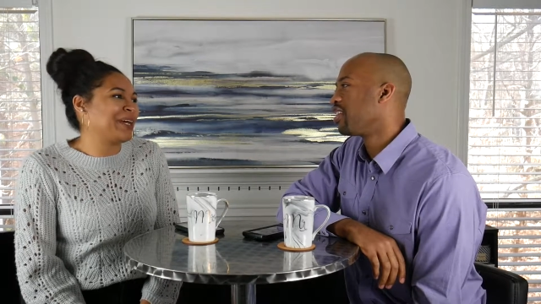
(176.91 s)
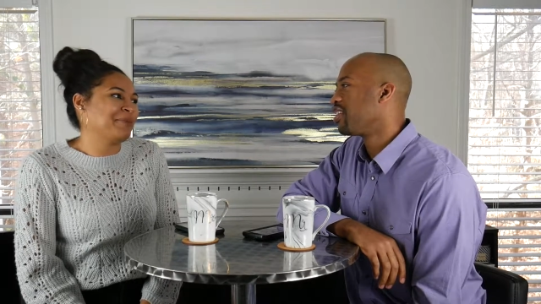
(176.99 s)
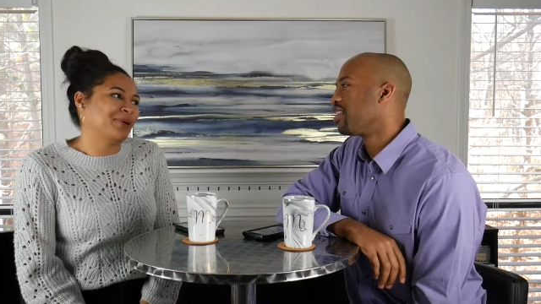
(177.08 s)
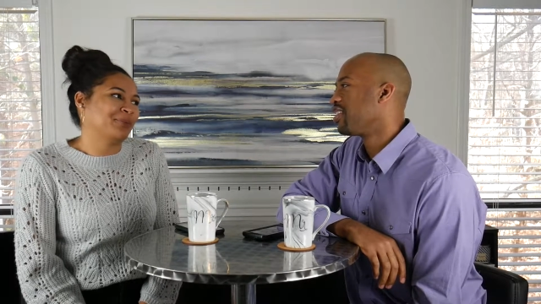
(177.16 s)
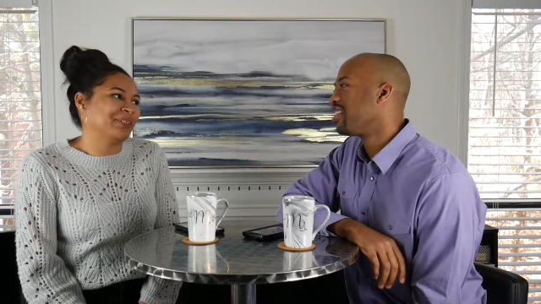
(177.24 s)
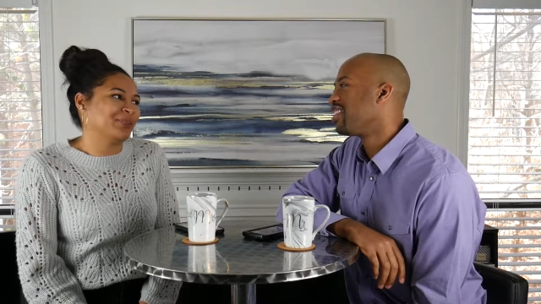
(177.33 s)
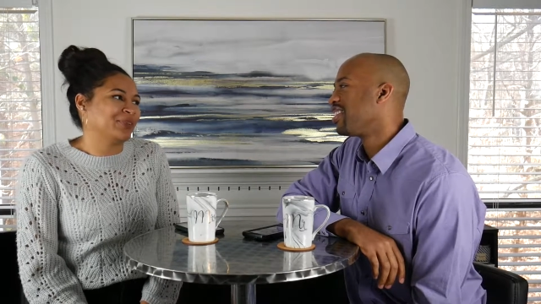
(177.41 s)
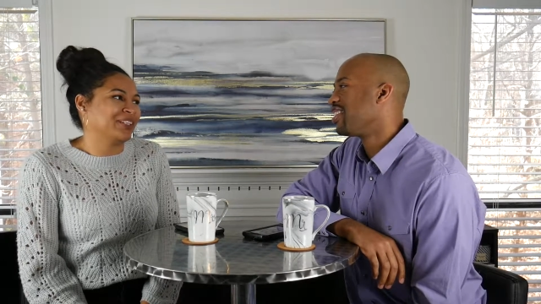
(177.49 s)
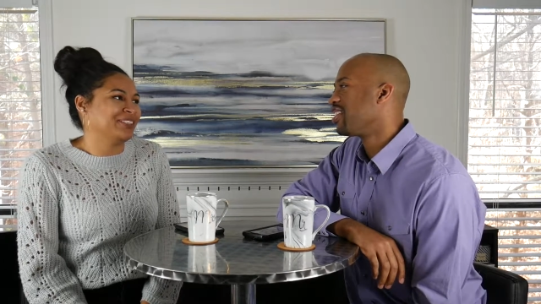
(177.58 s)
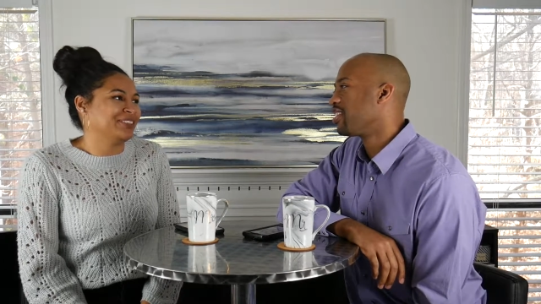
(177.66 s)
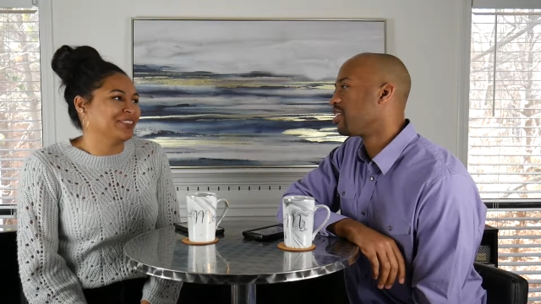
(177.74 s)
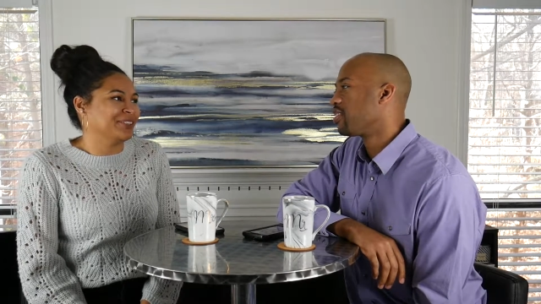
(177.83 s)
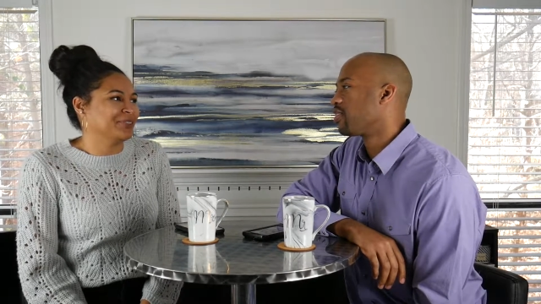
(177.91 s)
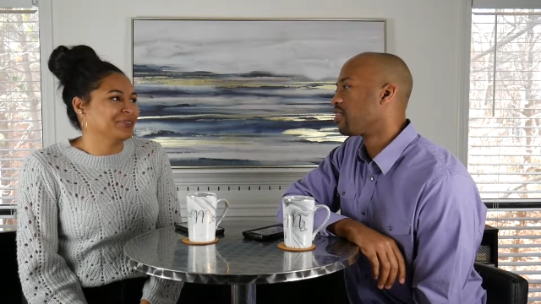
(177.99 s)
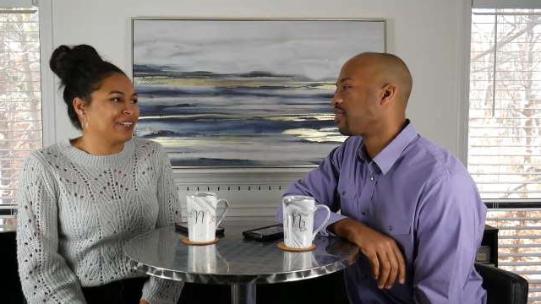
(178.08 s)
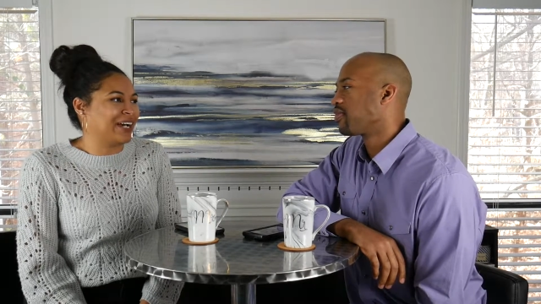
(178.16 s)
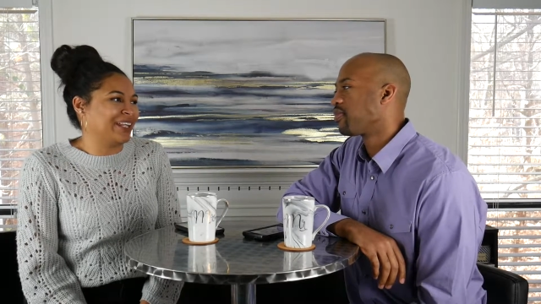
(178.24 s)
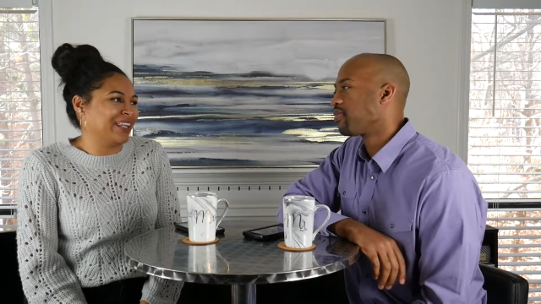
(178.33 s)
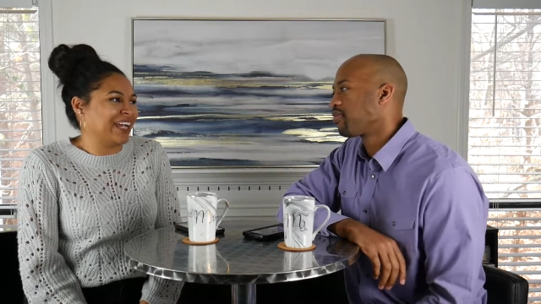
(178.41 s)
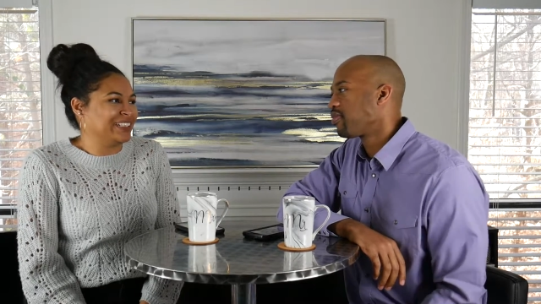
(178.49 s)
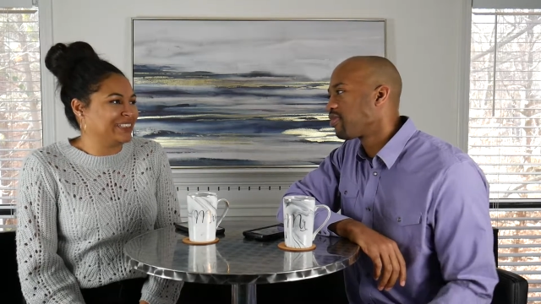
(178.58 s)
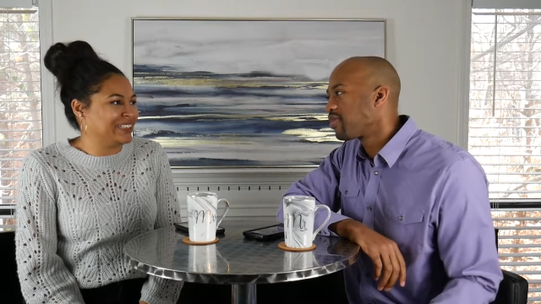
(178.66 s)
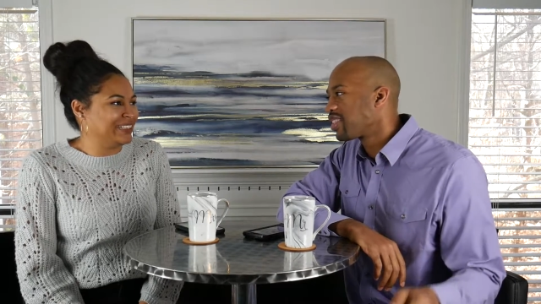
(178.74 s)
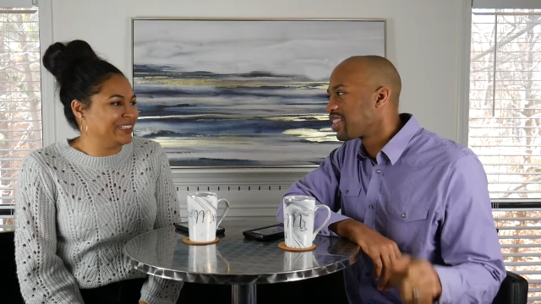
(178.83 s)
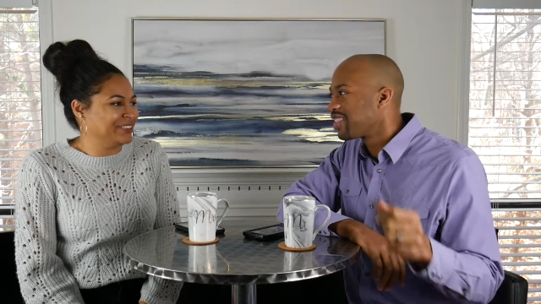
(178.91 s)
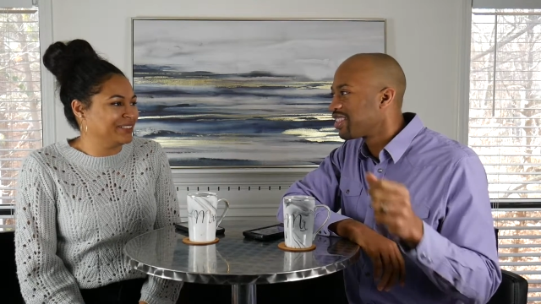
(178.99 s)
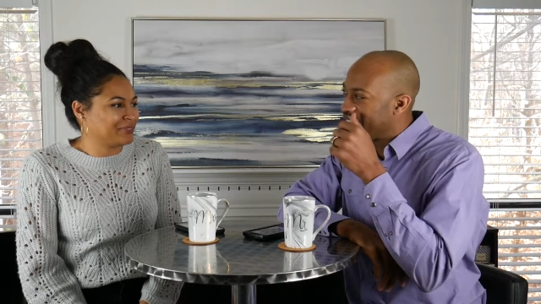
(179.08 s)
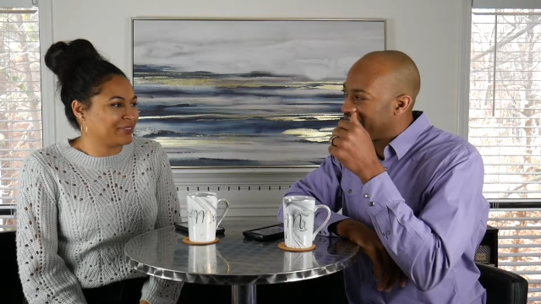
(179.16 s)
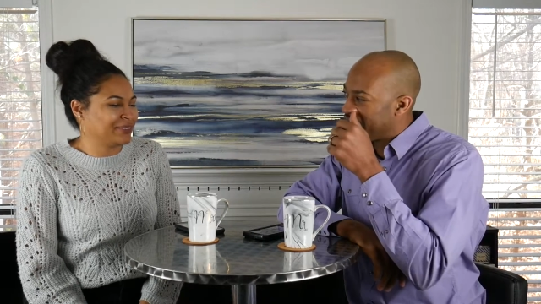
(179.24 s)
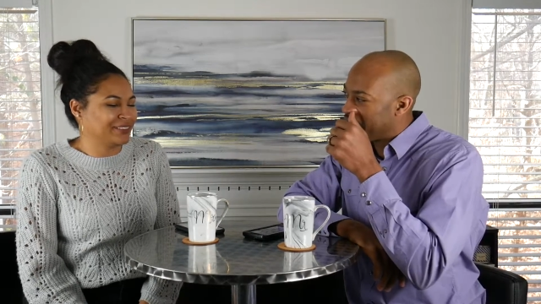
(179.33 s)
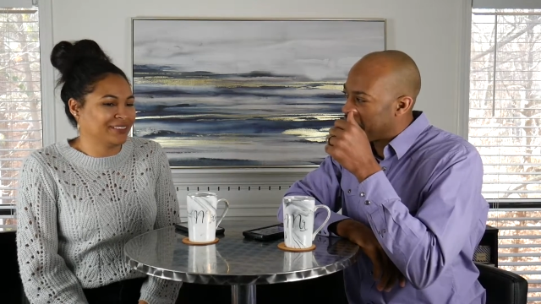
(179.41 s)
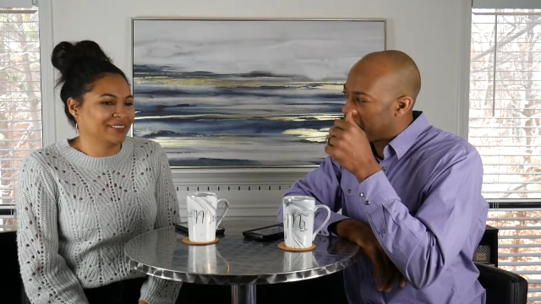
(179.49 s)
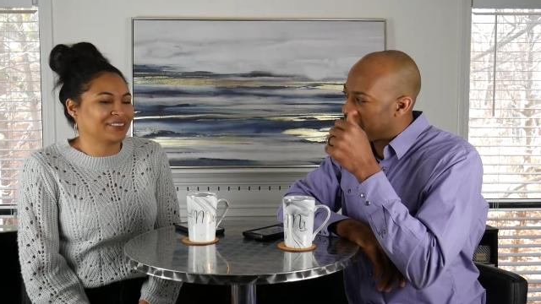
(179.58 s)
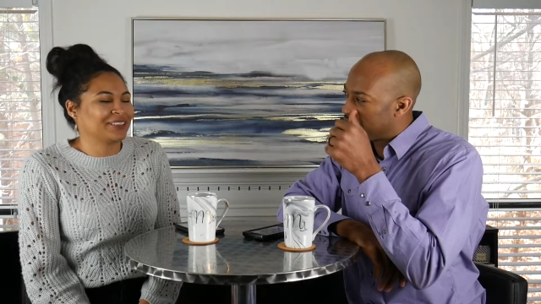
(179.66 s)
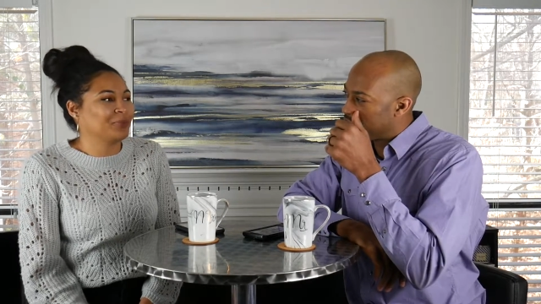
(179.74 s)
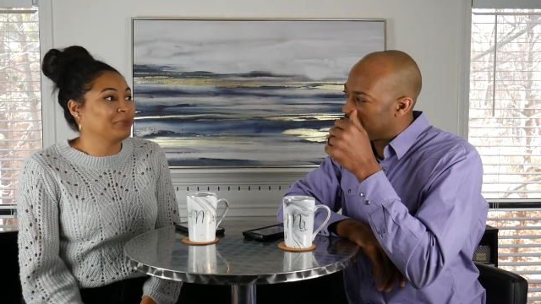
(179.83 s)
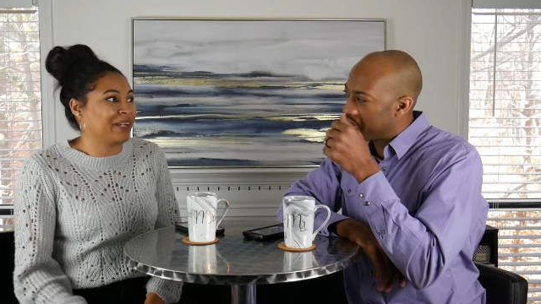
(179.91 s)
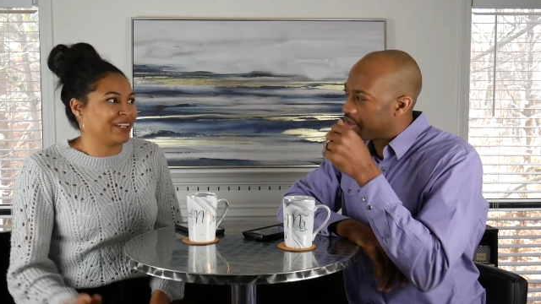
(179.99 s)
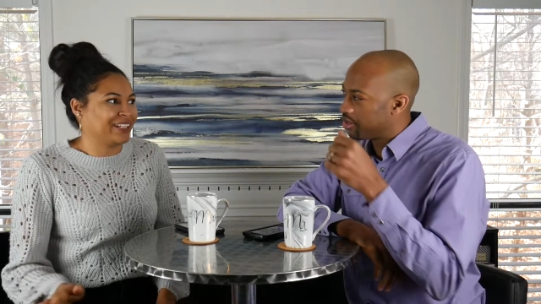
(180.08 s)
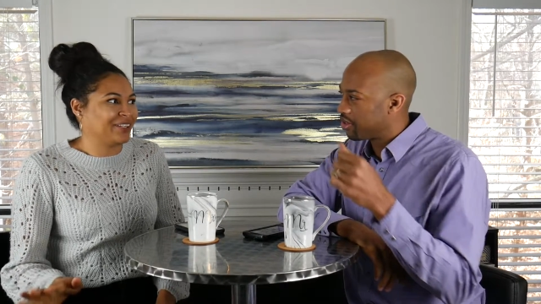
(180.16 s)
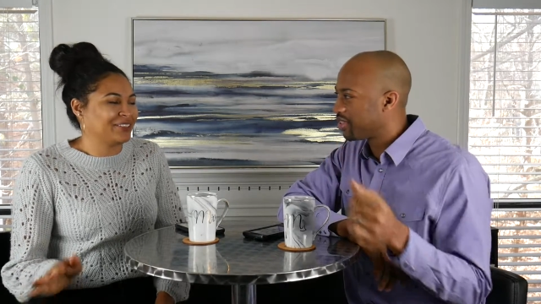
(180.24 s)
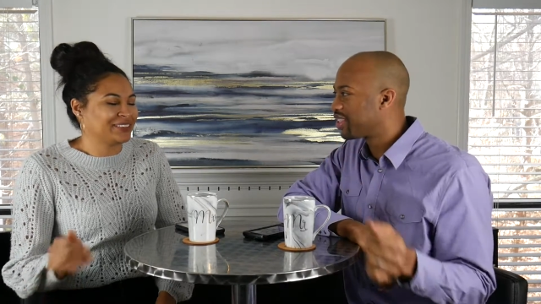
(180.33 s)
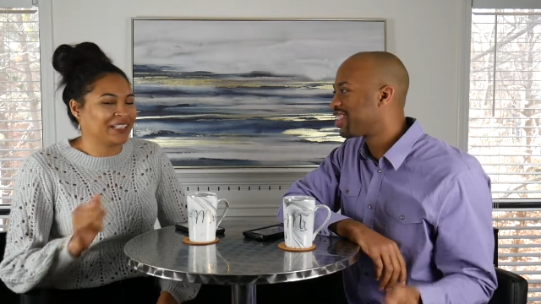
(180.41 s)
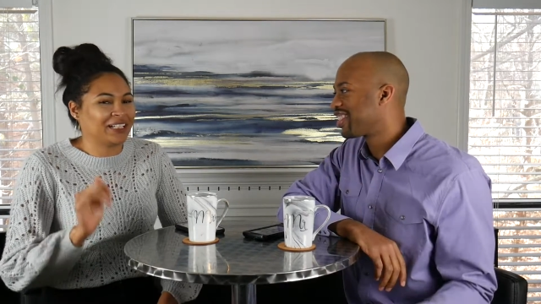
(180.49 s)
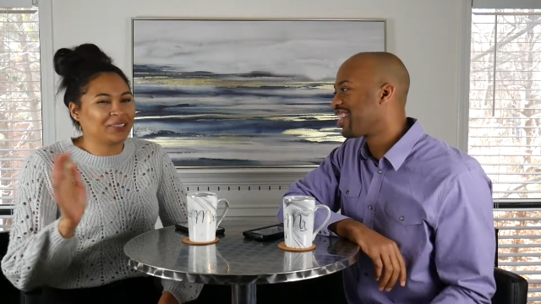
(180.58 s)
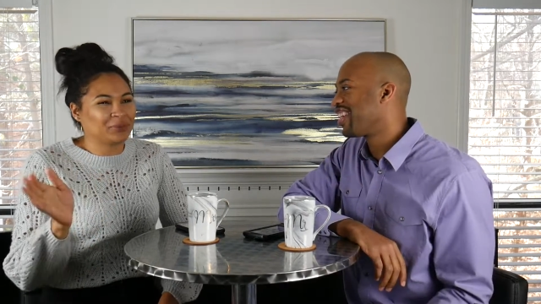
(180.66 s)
Speaker 1: at that moment where you know I like to eat fun, so we're not getting on to that.